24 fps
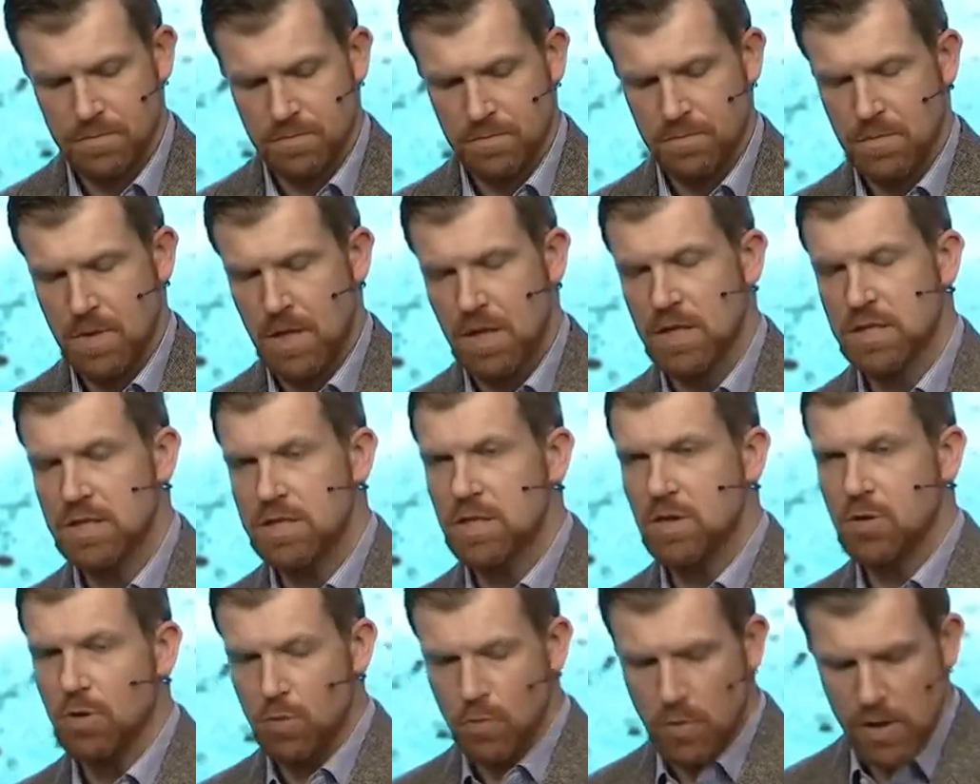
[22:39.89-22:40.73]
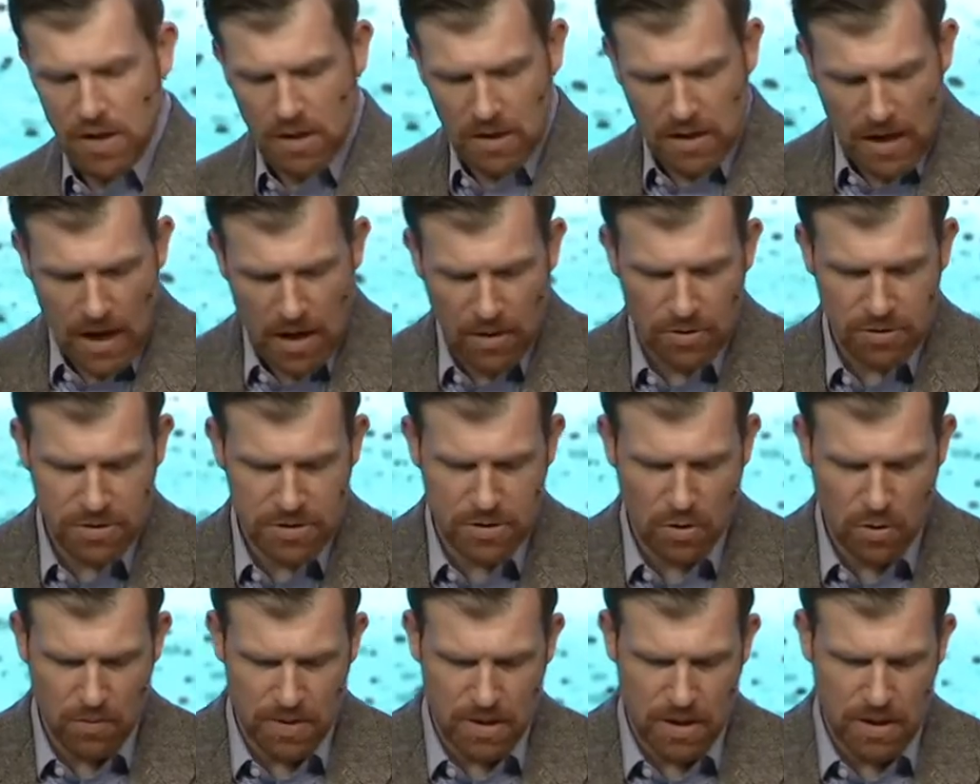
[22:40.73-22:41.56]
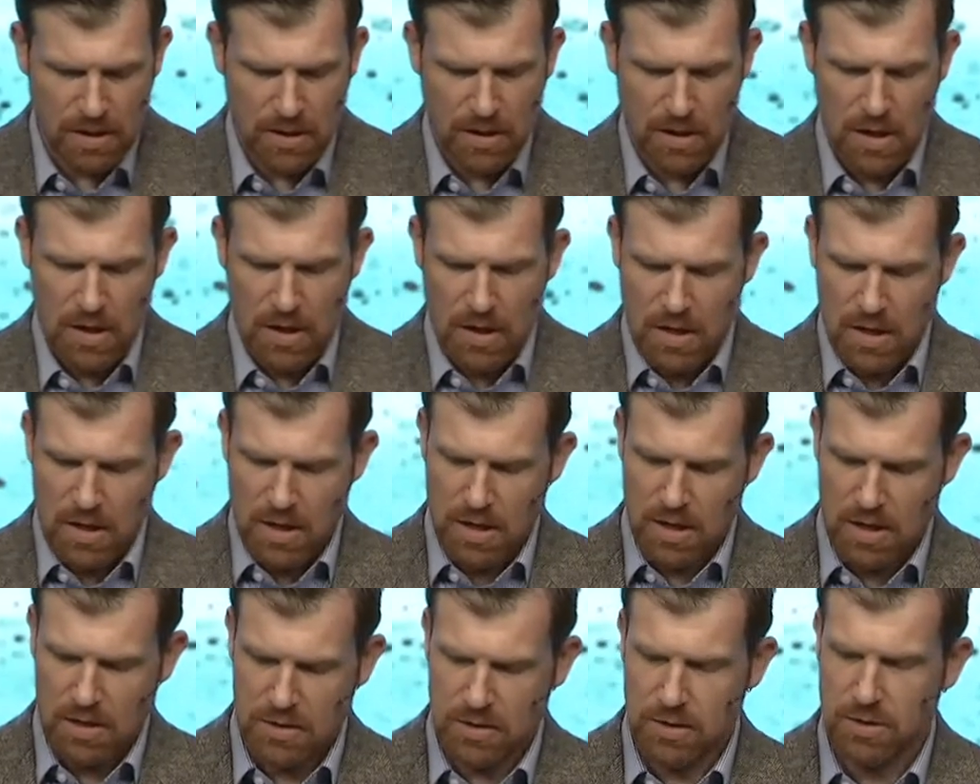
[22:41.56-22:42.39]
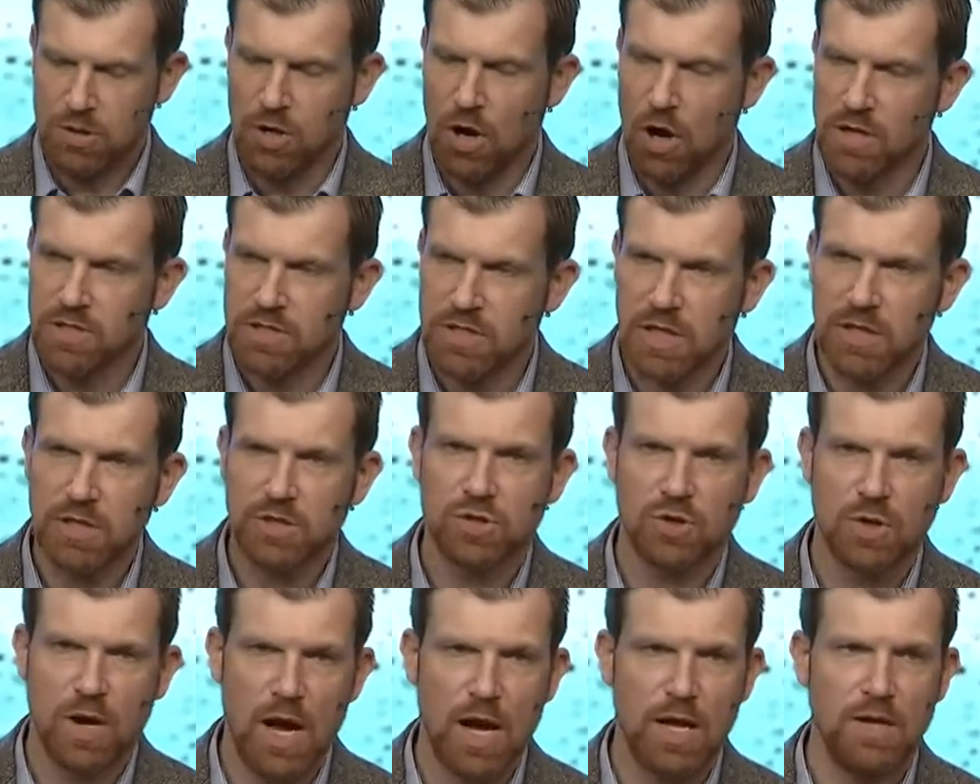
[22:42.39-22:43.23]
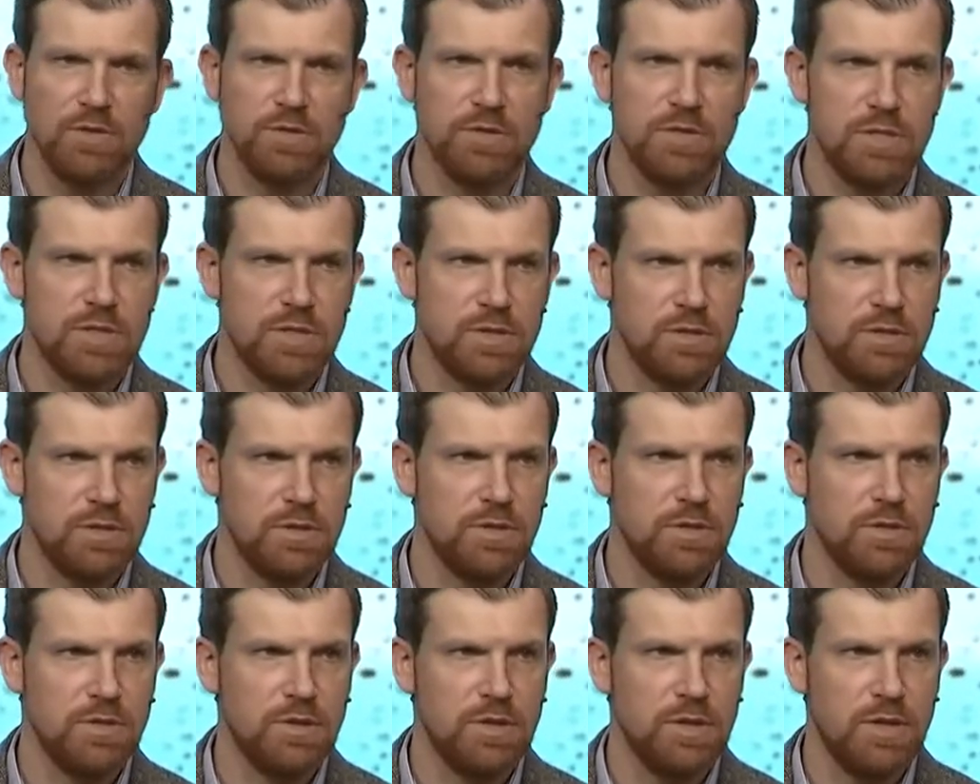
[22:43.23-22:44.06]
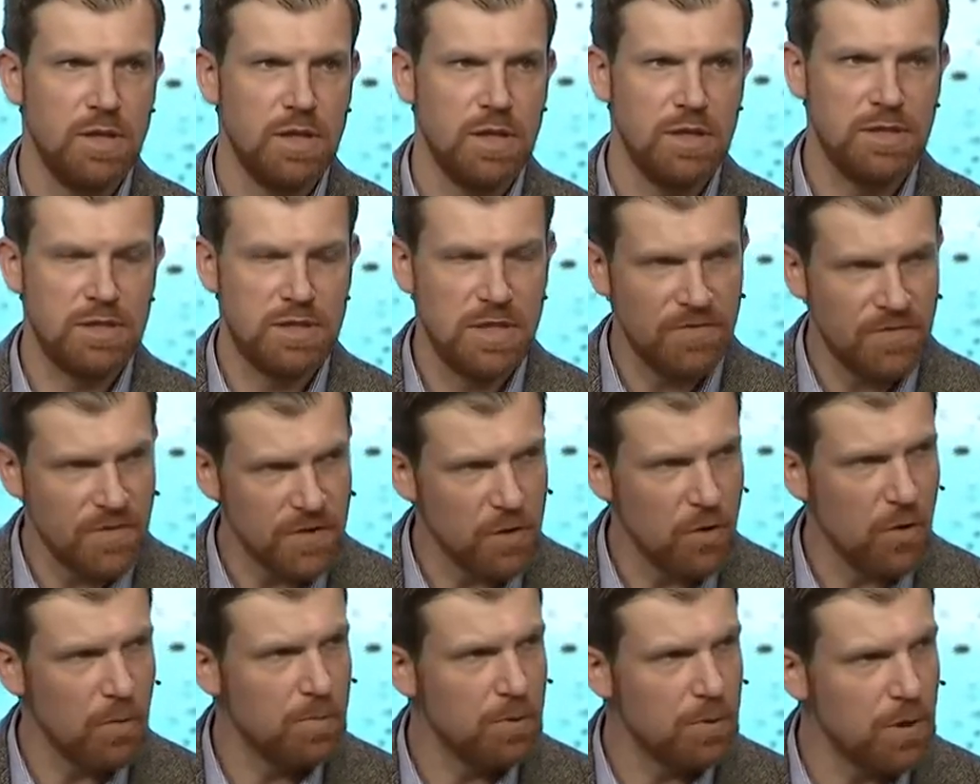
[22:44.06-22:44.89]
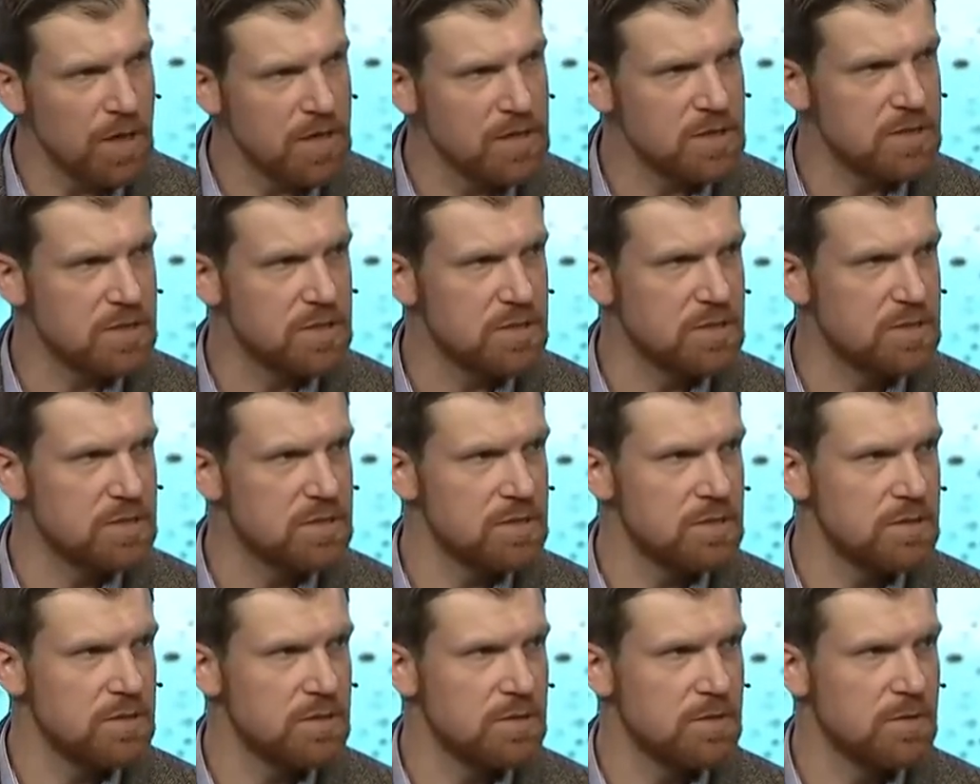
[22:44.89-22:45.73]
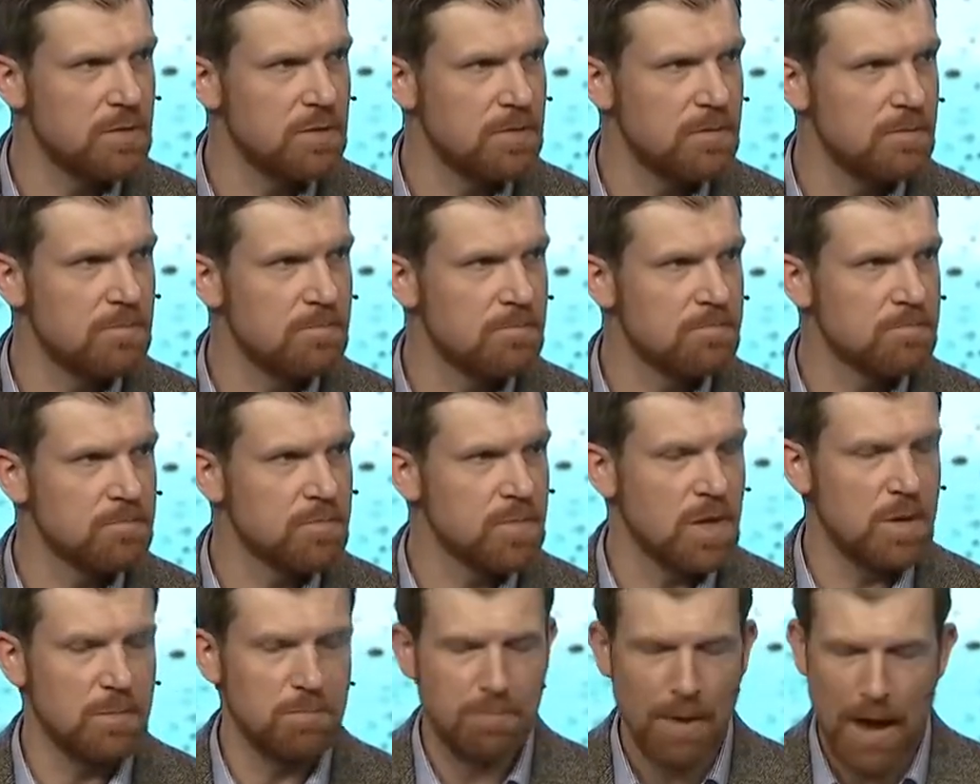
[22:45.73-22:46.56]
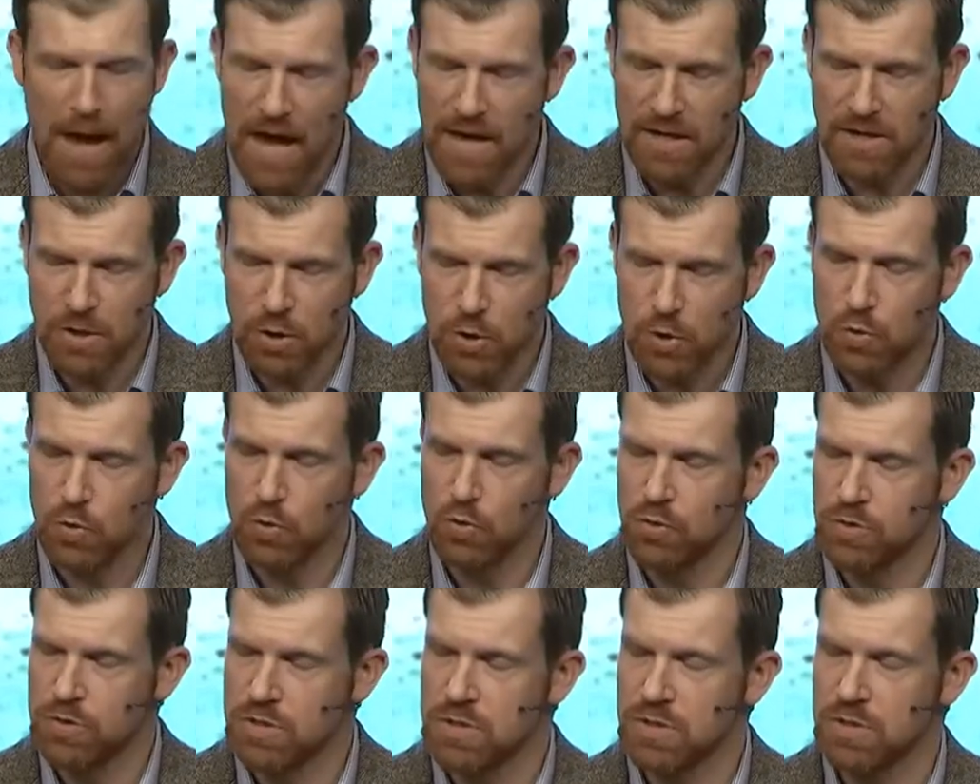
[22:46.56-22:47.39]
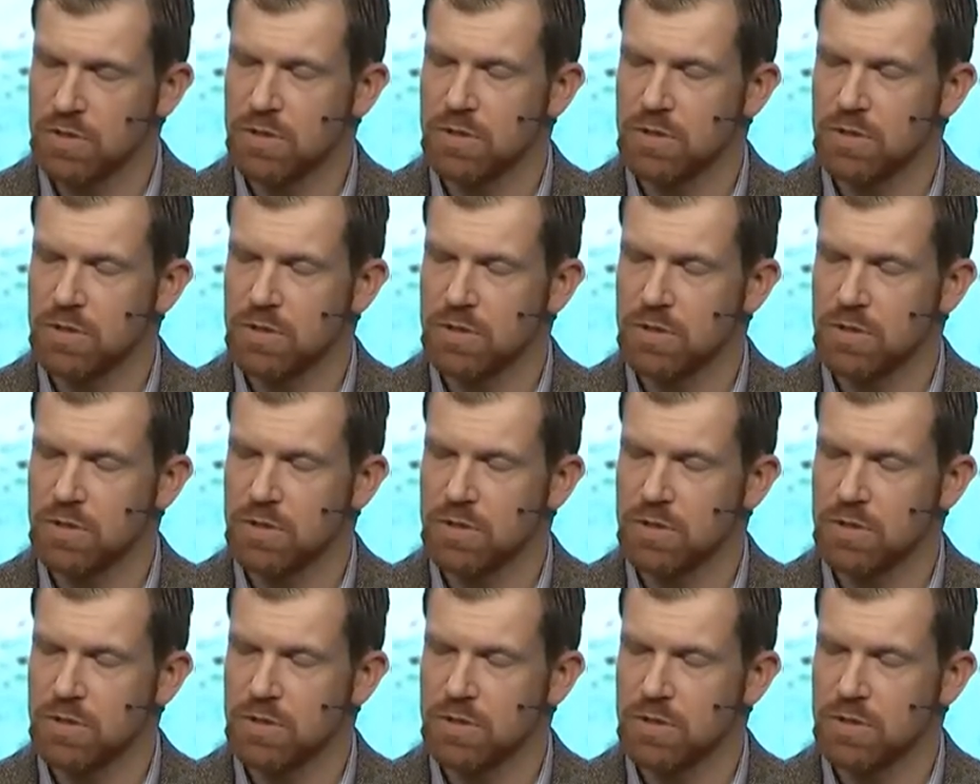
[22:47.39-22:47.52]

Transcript: And considering we encounter so many uh, daunting trials and difficult places and bad news,